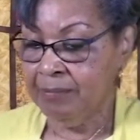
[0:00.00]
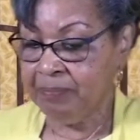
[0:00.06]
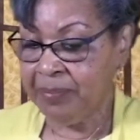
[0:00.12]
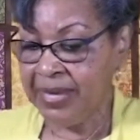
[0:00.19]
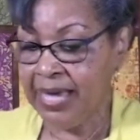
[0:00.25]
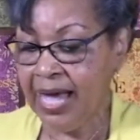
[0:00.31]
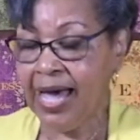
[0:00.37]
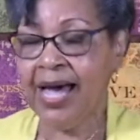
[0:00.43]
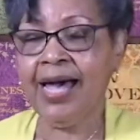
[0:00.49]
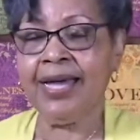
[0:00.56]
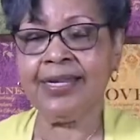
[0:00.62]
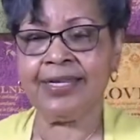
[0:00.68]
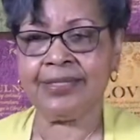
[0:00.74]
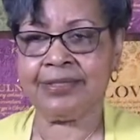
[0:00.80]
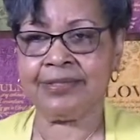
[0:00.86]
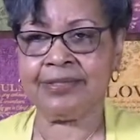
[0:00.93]
be
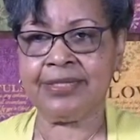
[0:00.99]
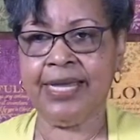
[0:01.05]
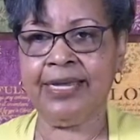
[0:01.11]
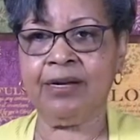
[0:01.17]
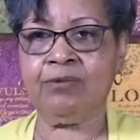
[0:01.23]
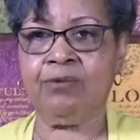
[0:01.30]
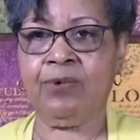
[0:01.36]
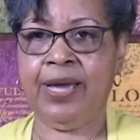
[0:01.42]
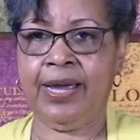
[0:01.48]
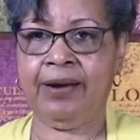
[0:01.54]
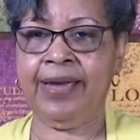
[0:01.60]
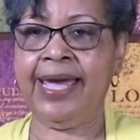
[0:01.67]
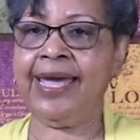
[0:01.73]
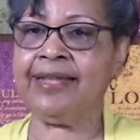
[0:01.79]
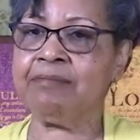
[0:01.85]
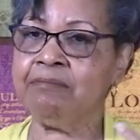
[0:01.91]
honest and
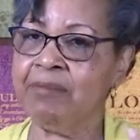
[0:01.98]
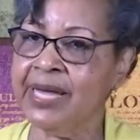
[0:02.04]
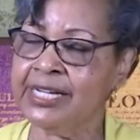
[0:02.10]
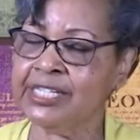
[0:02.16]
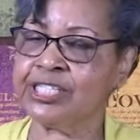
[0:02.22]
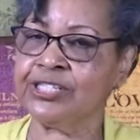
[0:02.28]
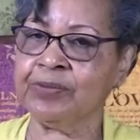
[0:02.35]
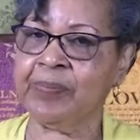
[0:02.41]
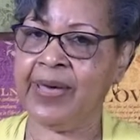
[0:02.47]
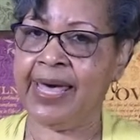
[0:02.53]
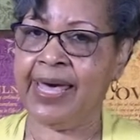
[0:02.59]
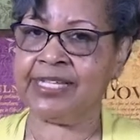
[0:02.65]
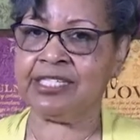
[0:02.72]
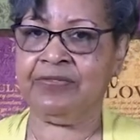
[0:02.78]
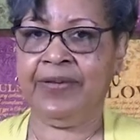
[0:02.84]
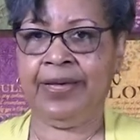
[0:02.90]
aware. Admit your
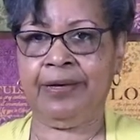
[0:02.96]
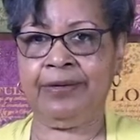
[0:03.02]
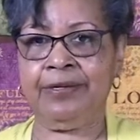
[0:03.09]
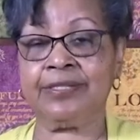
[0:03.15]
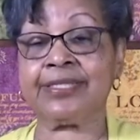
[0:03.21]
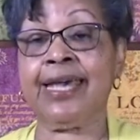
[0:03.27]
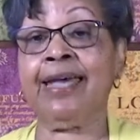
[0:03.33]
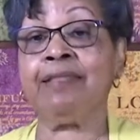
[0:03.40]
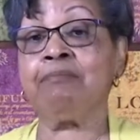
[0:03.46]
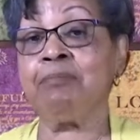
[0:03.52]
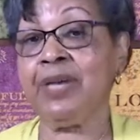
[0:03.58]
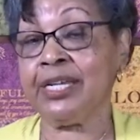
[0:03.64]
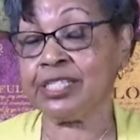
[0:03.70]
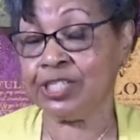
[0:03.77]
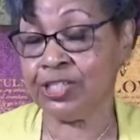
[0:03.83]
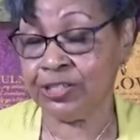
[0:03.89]
past failures.
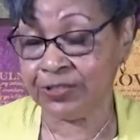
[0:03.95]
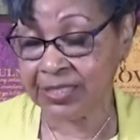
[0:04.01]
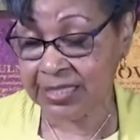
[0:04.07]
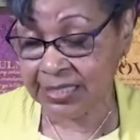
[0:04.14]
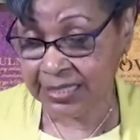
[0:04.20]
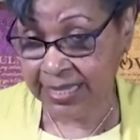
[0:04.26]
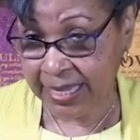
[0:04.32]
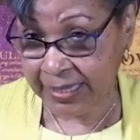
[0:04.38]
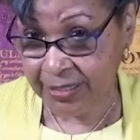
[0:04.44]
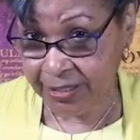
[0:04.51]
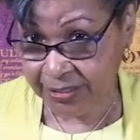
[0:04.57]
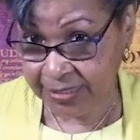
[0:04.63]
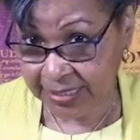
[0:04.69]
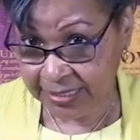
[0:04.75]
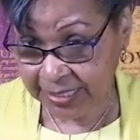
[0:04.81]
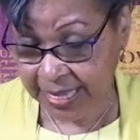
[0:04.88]
Admit your
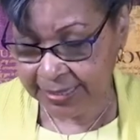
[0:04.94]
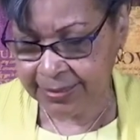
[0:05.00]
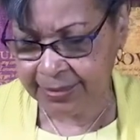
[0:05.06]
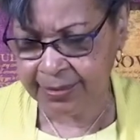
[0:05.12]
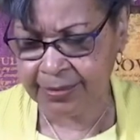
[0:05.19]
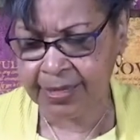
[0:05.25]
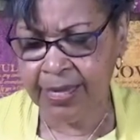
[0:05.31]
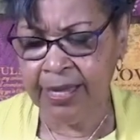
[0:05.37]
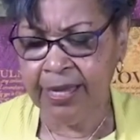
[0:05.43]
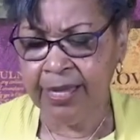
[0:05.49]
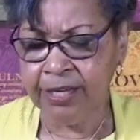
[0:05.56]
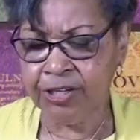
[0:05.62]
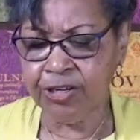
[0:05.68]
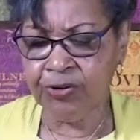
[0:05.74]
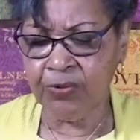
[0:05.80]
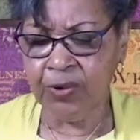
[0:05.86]
successes.
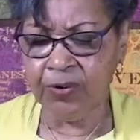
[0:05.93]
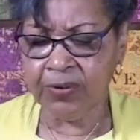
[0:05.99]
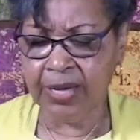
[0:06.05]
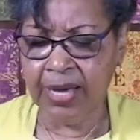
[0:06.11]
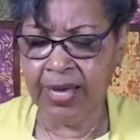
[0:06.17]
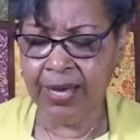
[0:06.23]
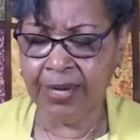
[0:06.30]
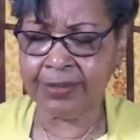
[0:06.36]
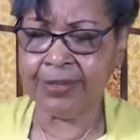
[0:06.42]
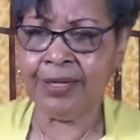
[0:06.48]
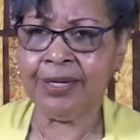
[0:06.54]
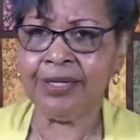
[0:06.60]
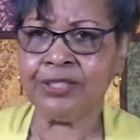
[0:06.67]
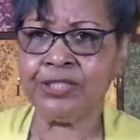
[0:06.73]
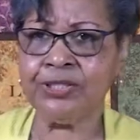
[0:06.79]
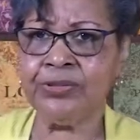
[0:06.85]
You want God
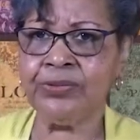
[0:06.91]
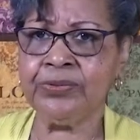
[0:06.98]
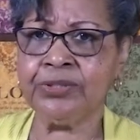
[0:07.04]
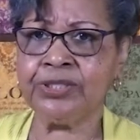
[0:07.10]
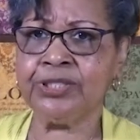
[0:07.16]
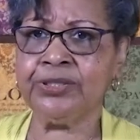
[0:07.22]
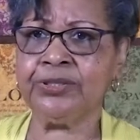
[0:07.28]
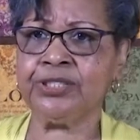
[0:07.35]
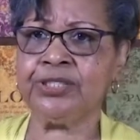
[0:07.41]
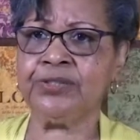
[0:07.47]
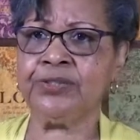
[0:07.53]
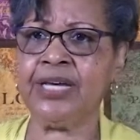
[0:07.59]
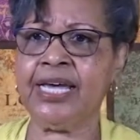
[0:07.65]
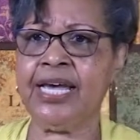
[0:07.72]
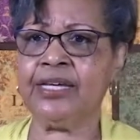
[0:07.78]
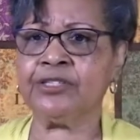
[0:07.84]
to
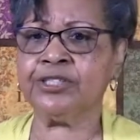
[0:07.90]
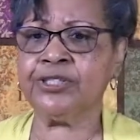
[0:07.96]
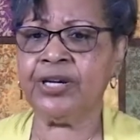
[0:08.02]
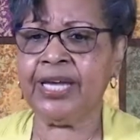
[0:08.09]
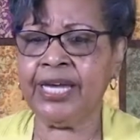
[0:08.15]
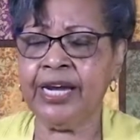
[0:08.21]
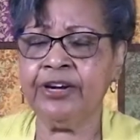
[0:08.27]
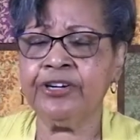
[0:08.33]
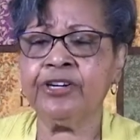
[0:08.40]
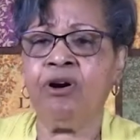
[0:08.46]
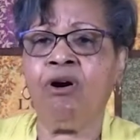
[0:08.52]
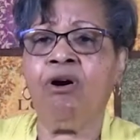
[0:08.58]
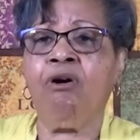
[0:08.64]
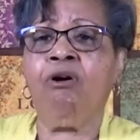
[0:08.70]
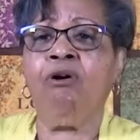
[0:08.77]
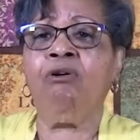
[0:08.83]
hear your
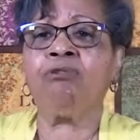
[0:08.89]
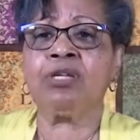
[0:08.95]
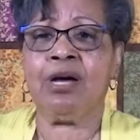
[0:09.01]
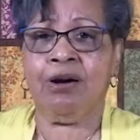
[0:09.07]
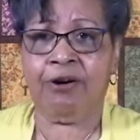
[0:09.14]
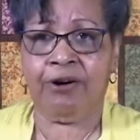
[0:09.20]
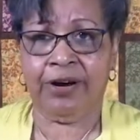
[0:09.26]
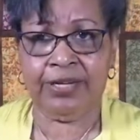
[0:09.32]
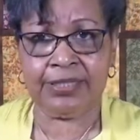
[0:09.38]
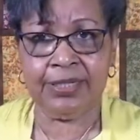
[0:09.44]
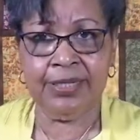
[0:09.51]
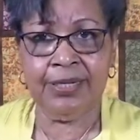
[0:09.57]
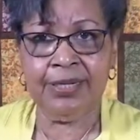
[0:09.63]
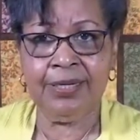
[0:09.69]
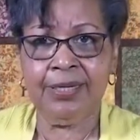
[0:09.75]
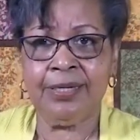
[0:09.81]
whole heart,
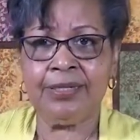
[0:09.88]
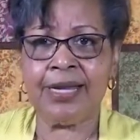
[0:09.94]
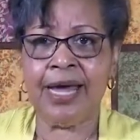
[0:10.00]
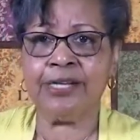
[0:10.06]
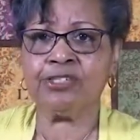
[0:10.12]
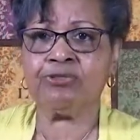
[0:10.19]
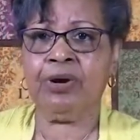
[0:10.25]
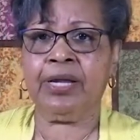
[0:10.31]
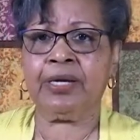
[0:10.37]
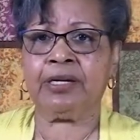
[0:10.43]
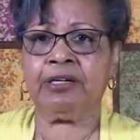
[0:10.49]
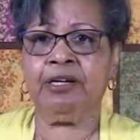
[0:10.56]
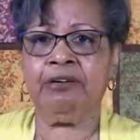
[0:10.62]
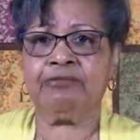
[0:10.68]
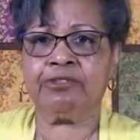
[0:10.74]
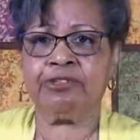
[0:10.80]
not try to
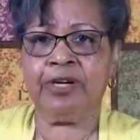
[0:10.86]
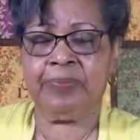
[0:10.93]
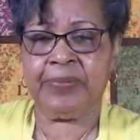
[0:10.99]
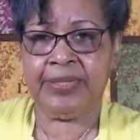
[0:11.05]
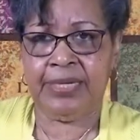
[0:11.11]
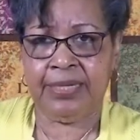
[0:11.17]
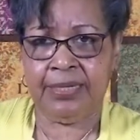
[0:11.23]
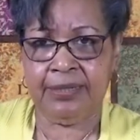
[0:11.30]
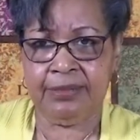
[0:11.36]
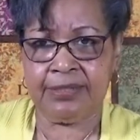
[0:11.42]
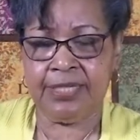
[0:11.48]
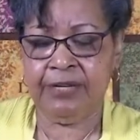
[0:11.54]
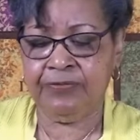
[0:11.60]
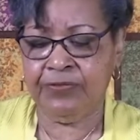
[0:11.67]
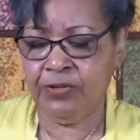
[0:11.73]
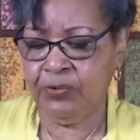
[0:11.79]
cover up things,
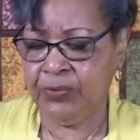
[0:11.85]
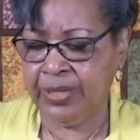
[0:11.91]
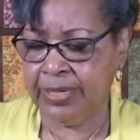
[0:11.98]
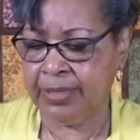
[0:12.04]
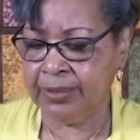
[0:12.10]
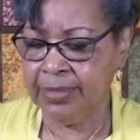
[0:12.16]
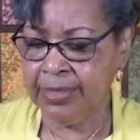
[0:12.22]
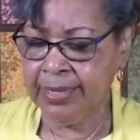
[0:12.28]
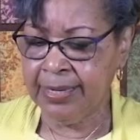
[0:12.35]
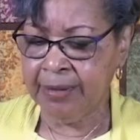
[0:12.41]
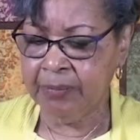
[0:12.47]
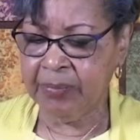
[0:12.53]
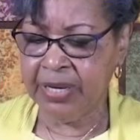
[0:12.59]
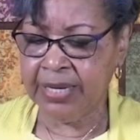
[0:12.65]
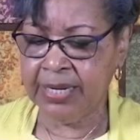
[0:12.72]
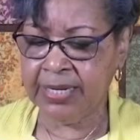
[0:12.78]
if you will,
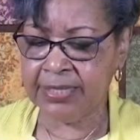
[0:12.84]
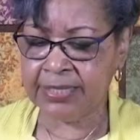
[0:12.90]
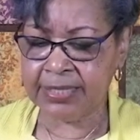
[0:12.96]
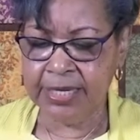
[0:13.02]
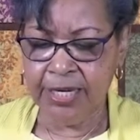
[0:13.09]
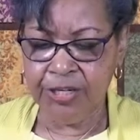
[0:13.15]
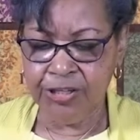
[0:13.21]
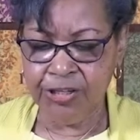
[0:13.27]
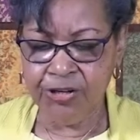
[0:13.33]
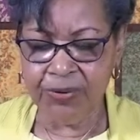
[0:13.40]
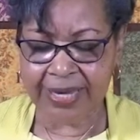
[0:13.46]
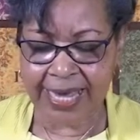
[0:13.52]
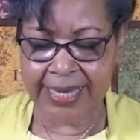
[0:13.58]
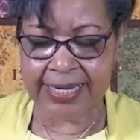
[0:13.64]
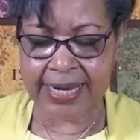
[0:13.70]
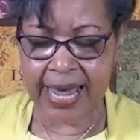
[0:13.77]
because you
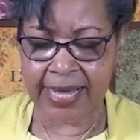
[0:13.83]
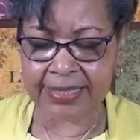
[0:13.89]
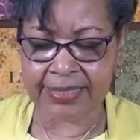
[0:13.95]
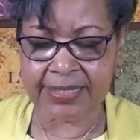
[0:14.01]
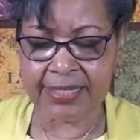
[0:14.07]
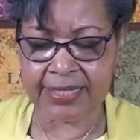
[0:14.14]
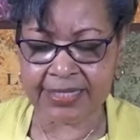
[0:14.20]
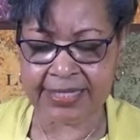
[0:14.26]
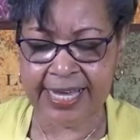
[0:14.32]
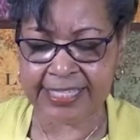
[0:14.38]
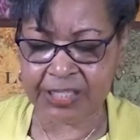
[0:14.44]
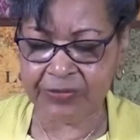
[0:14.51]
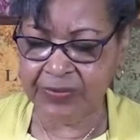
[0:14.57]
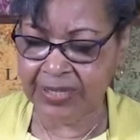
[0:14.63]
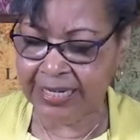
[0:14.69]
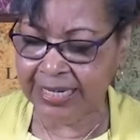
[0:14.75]
cannot
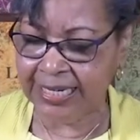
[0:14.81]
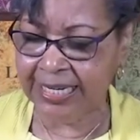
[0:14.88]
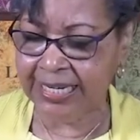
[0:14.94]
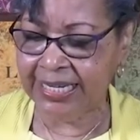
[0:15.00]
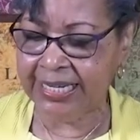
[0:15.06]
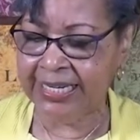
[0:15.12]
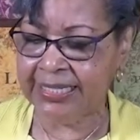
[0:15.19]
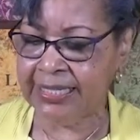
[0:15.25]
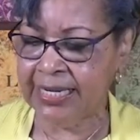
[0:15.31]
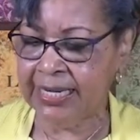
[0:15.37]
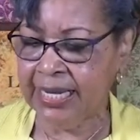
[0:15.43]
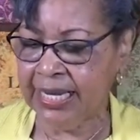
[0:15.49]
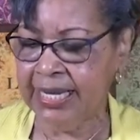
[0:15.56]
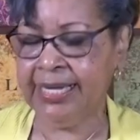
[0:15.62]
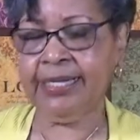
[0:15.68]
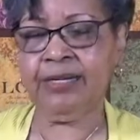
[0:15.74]
successfully lead
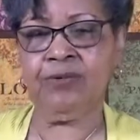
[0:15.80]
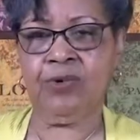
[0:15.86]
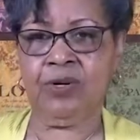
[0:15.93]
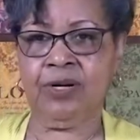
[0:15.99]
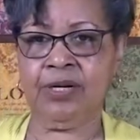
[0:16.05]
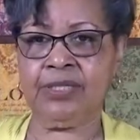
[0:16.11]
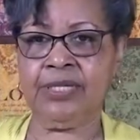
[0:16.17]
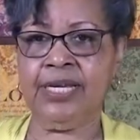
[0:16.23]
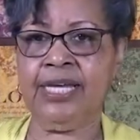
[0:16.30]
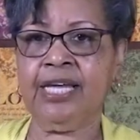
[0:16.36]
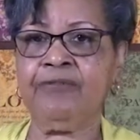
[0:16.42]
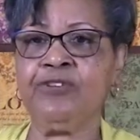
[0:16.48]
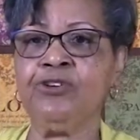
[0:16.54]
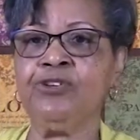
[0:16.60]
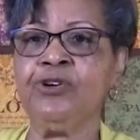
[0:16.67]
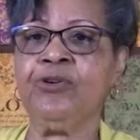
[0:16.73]
anyone
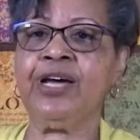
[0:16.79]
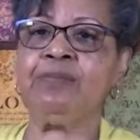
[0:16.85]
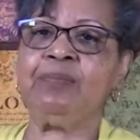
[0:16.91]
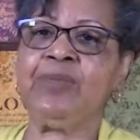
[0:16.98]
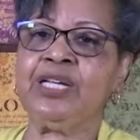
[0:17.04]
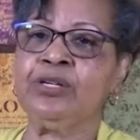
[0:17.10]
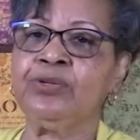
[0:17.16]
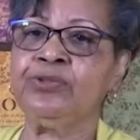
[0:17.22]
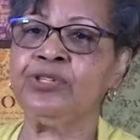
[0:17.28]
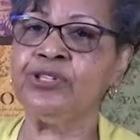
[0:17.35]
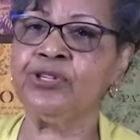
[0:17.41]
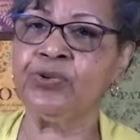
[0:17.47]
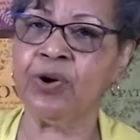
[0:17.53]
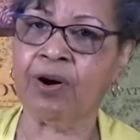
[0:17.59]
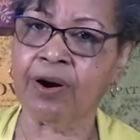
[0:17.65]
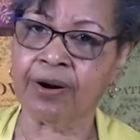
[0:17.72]
if you don't admit who
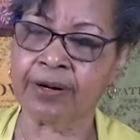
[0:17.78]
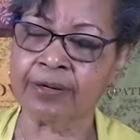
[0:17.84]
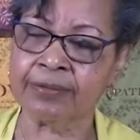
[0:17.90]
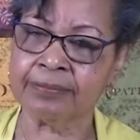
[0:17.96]
you are.